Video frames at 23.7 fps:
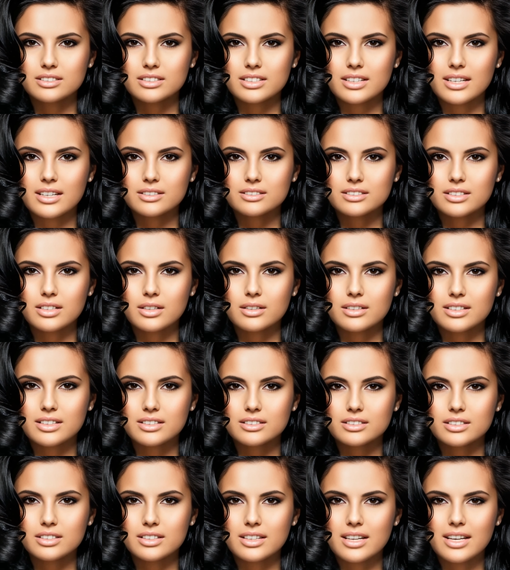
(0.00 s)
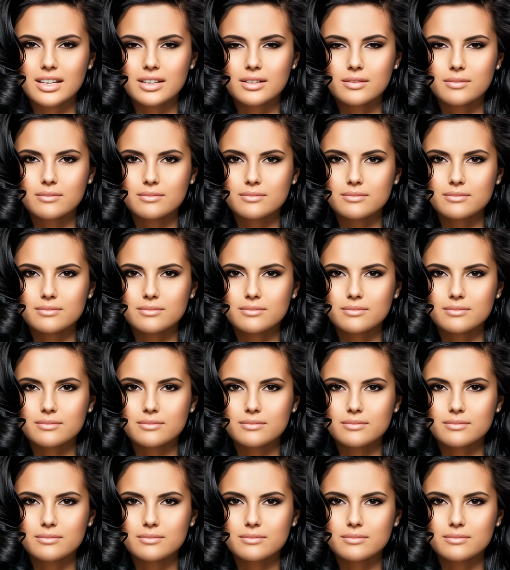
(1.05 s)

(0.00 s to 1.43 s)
to get started today.